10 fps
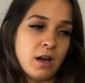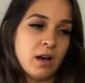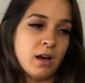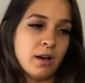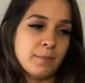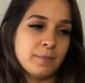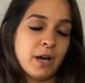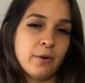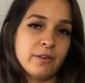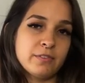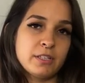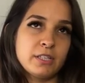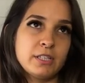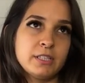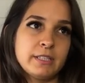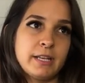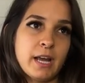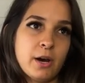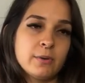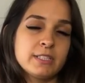However,
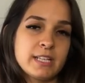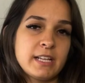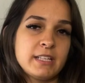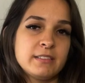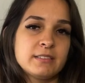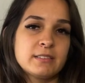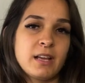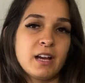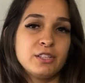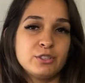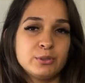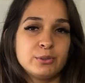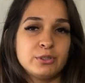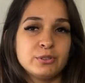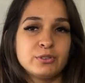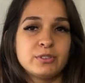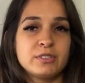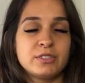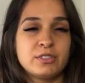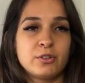nowadays I do use
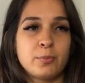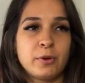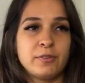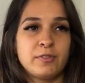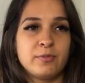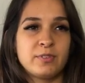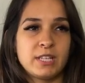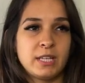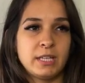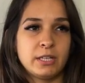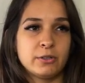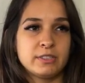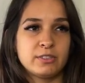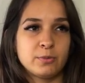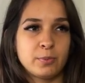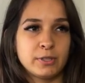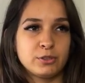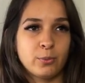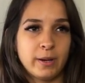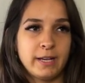0.15 or
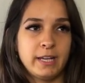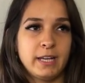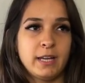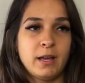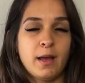0.20,